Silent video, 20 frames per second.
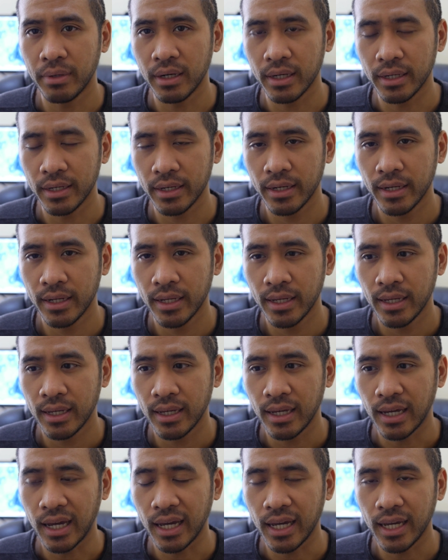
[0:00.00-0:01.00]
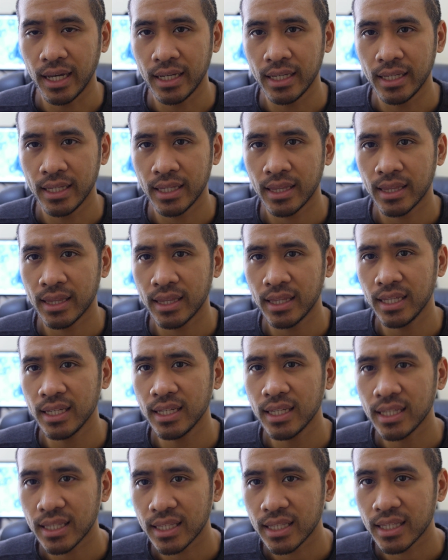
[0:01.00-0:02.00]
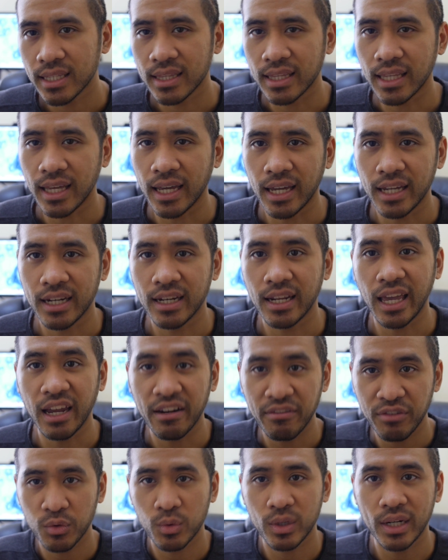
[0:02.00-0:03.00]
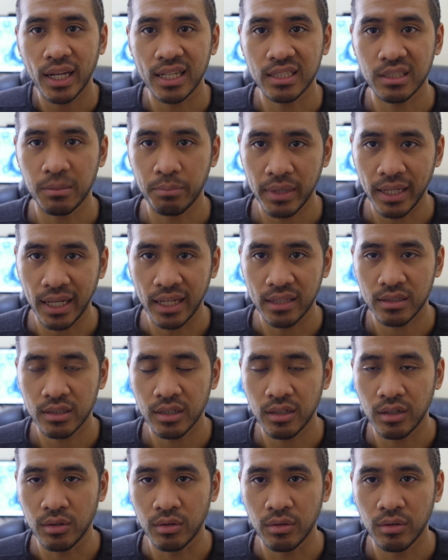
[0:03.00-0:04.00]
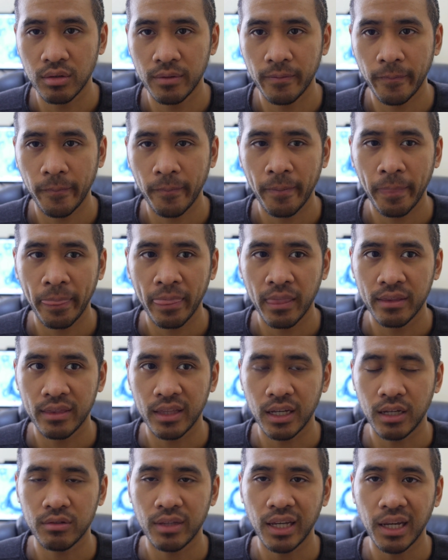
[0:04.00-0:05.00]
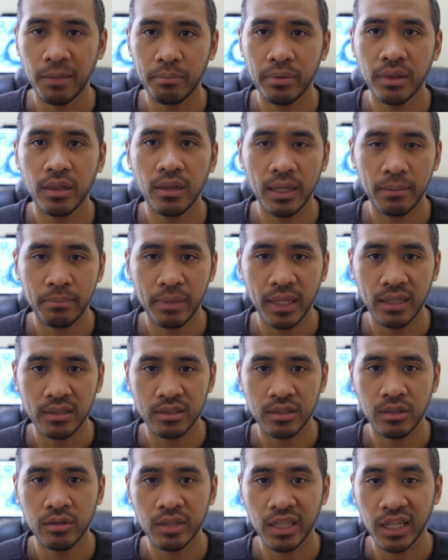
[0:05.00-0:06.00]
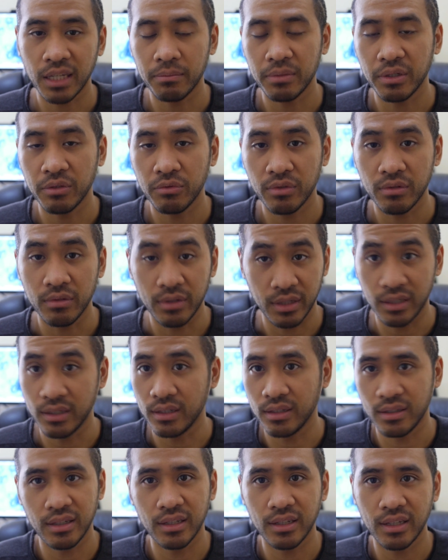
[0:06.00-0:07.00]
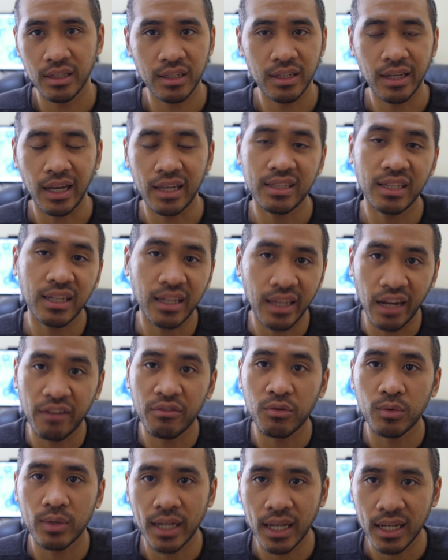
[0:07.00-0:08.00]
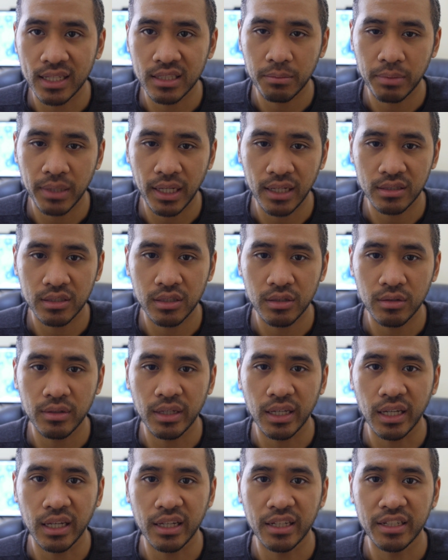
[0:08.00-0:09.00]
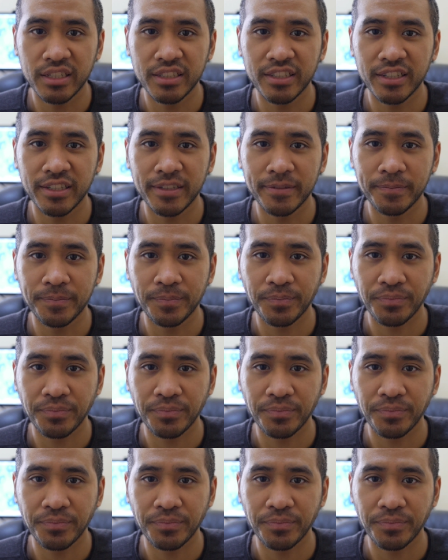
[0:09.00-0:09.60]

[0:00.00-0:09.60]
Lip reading: But I think that everyone has a plateau. Now that plateau can be, I think everyone has a plateau, and